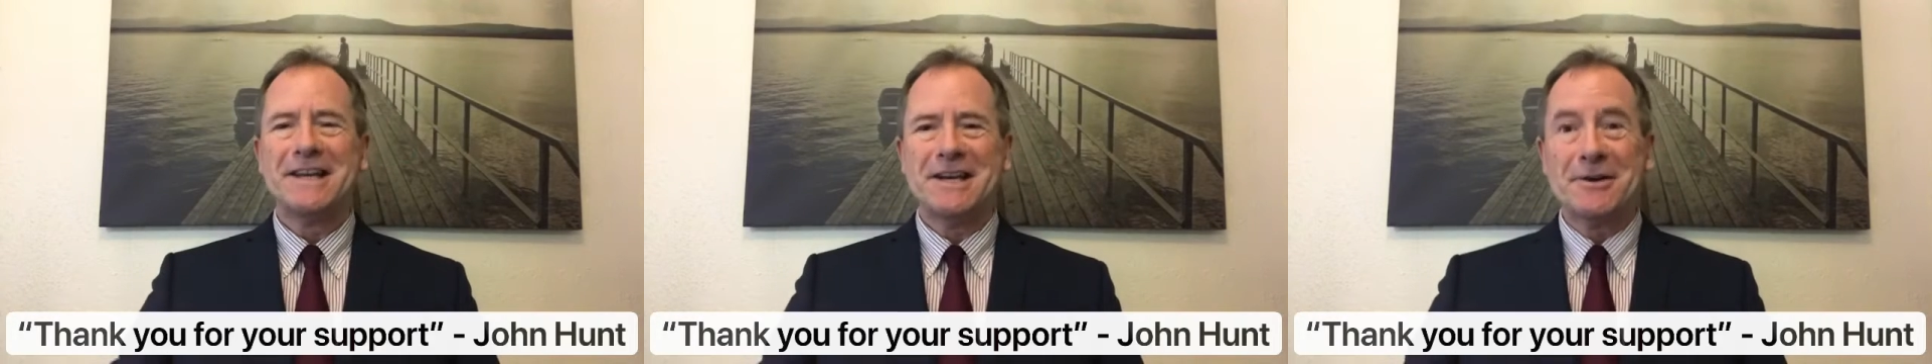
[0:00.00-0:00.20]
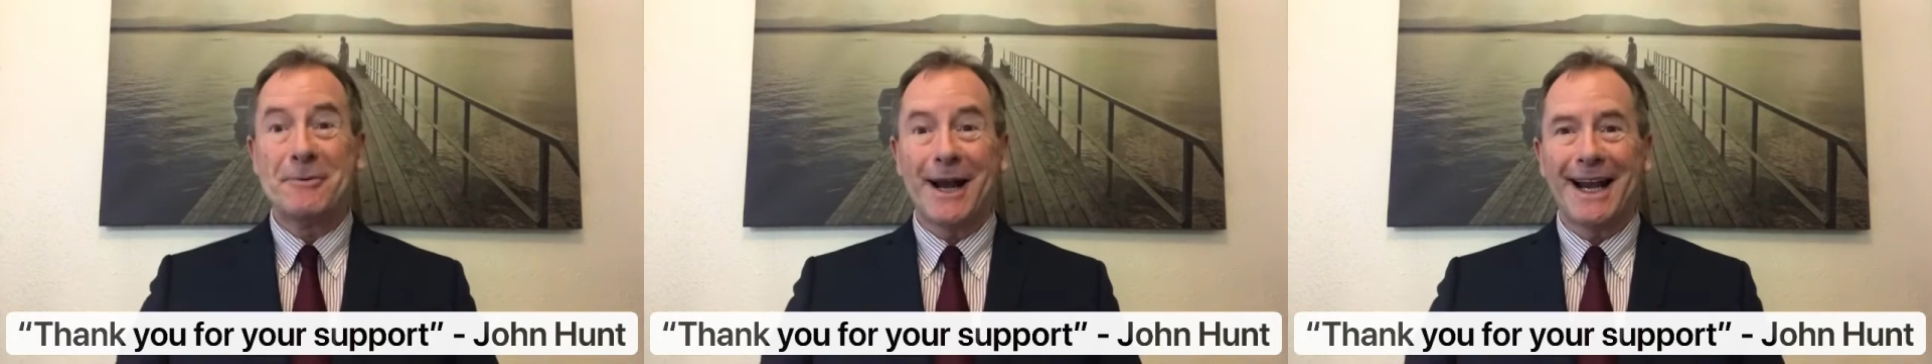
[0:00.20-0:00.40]

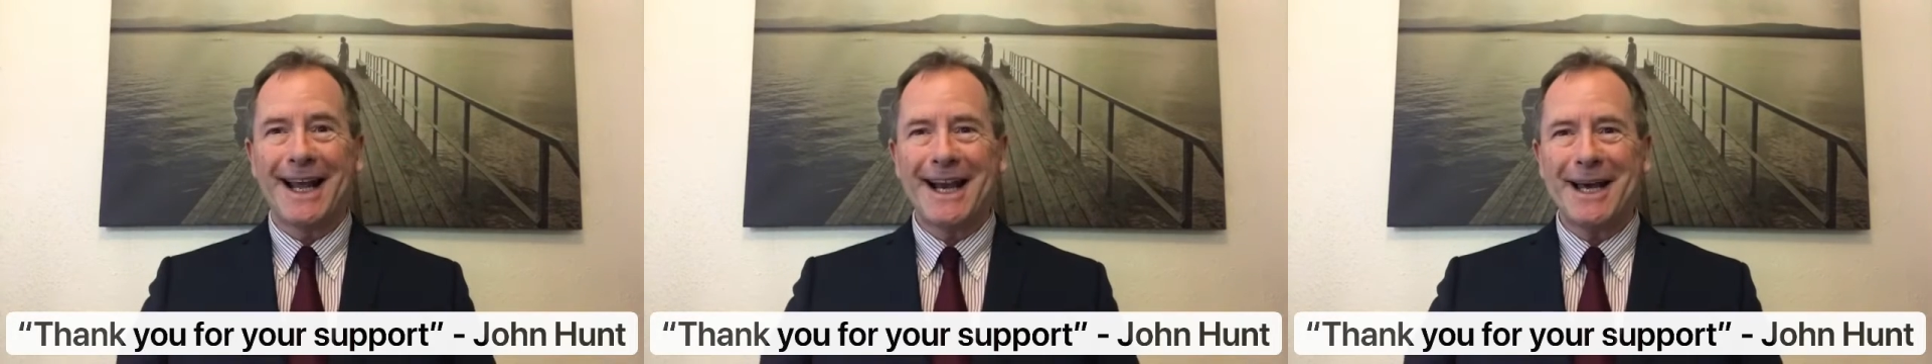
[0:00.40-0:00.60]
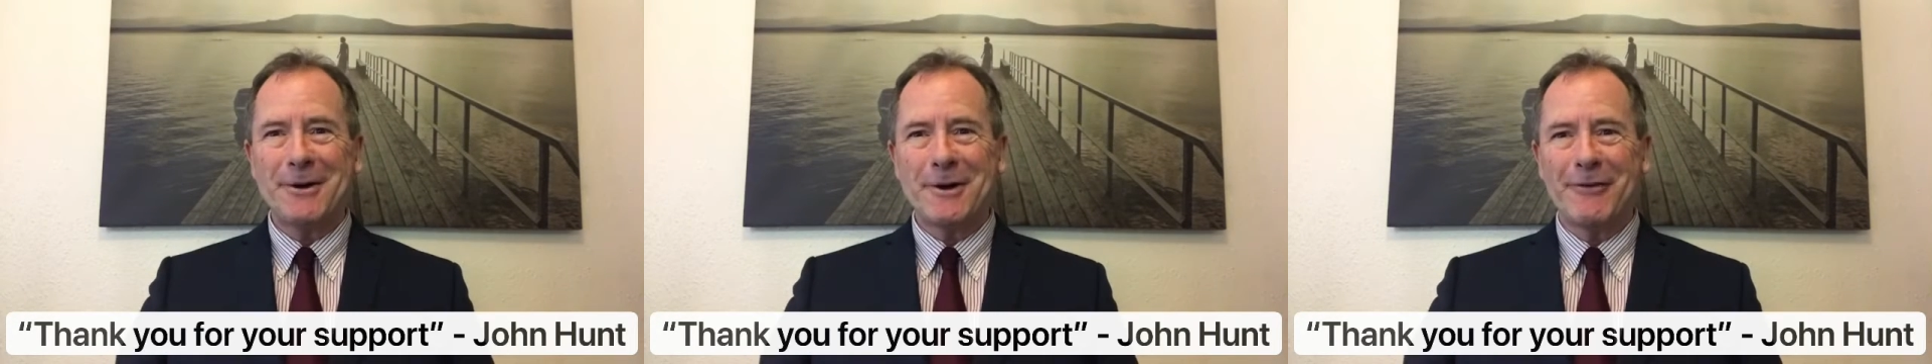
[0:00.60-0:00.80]
Well,
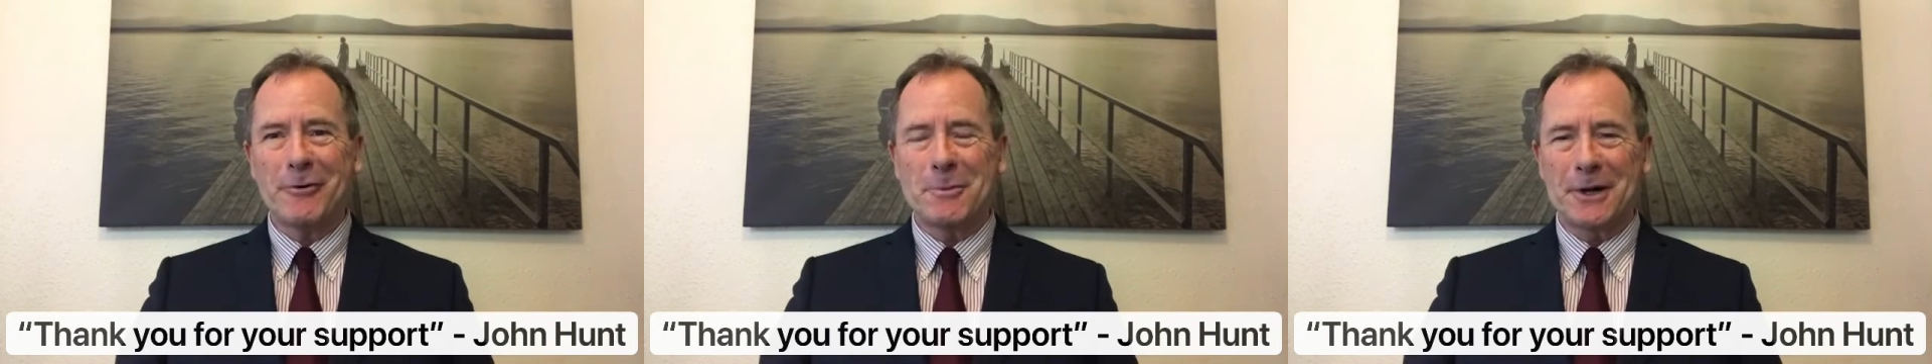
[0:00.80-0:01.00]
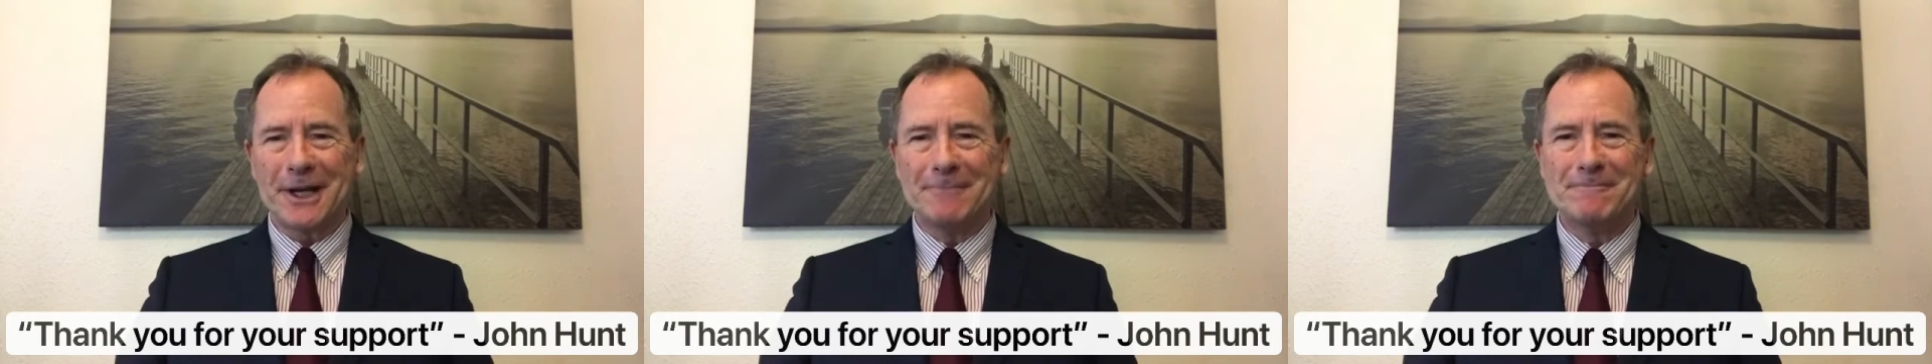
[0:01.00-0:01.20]
hello
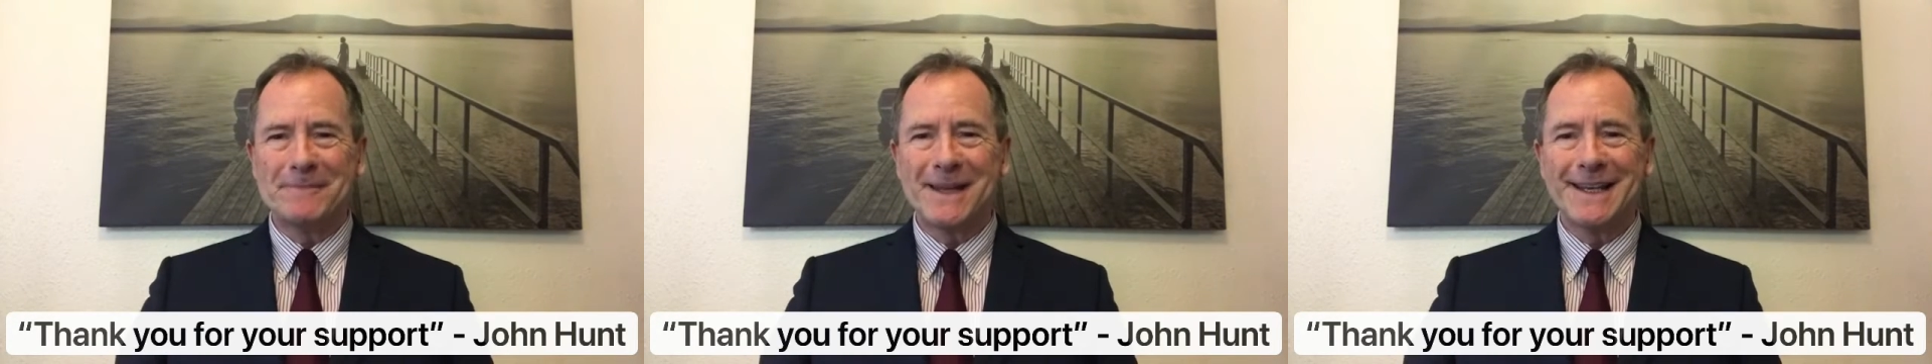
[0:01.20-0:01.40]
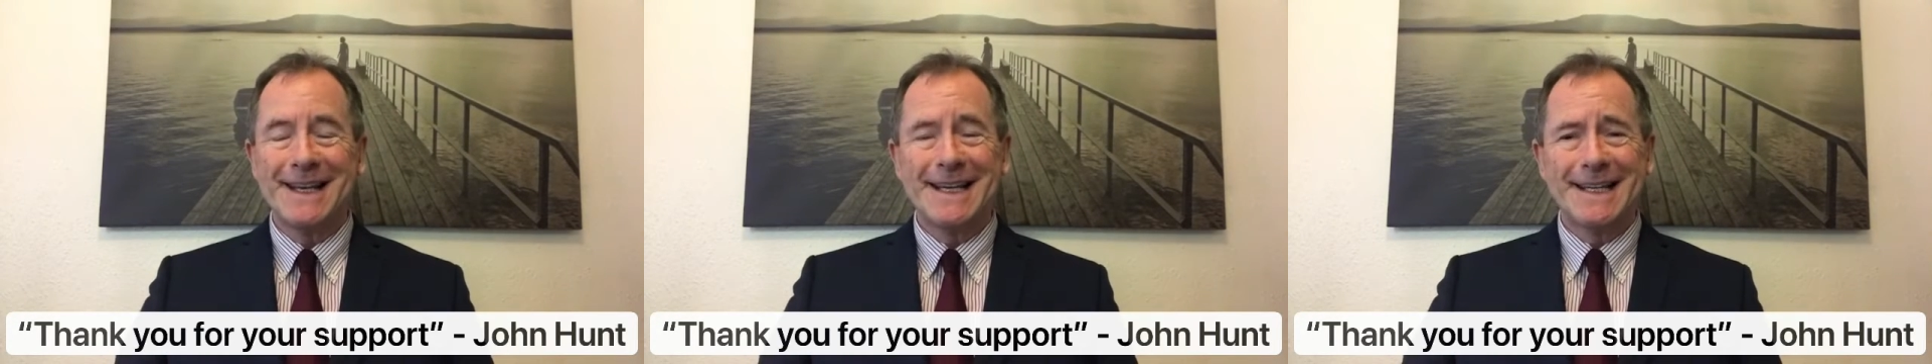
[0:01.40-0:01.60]
everybody.
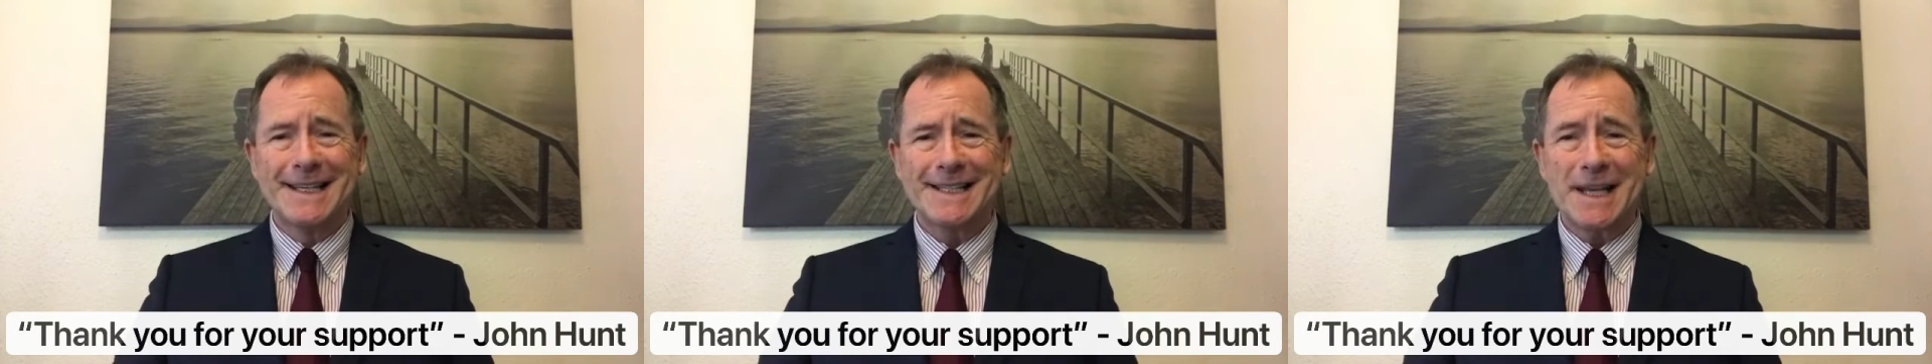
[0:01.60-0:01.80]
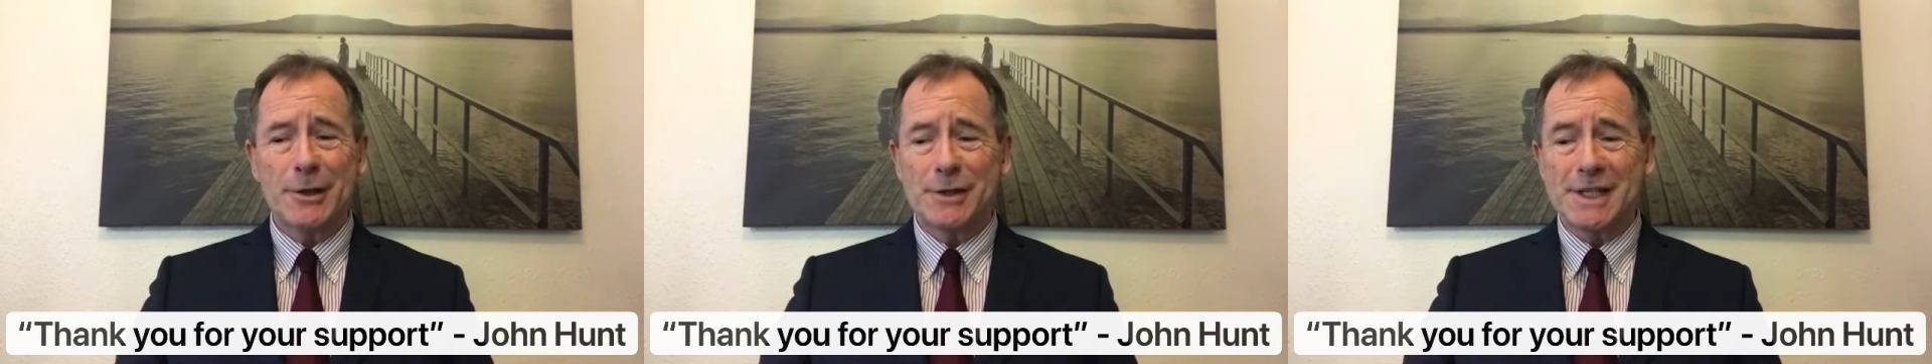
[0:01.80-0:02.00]

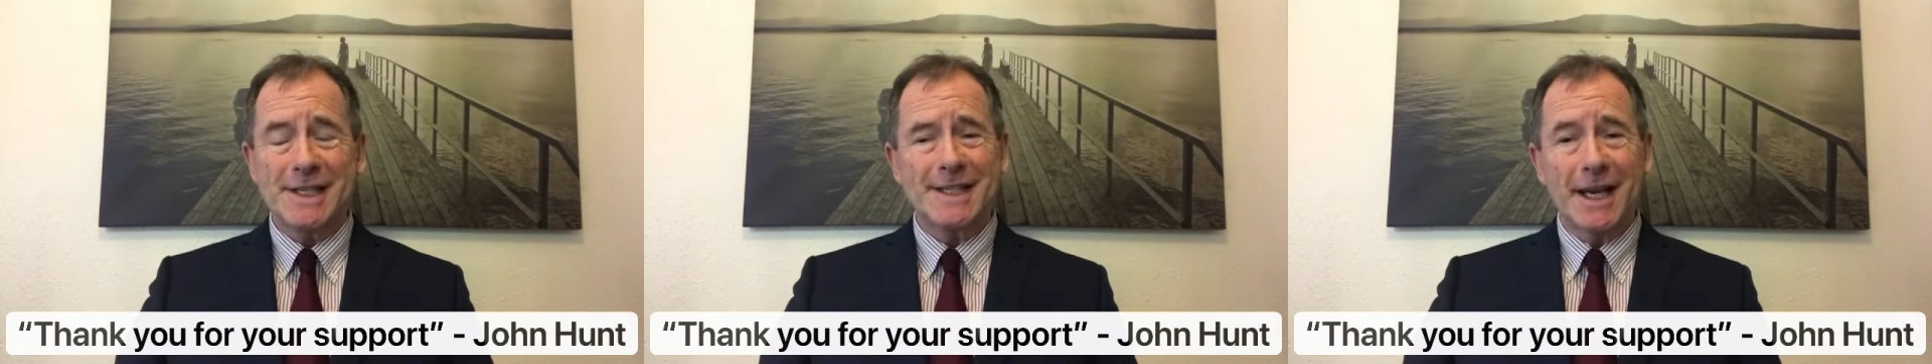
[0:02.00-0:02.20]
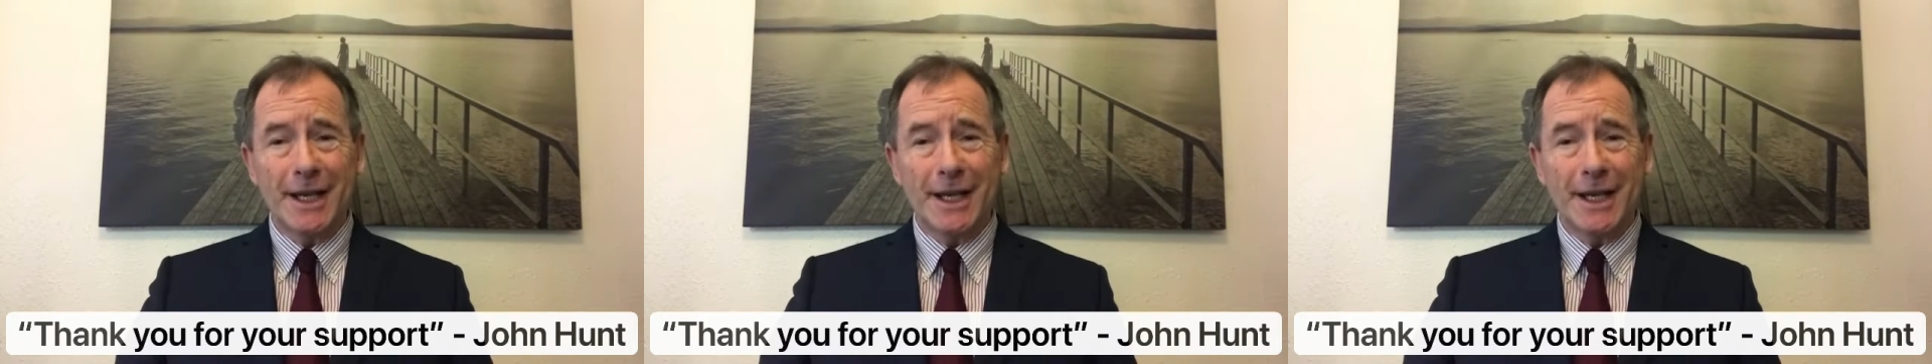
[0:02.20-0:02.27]
So since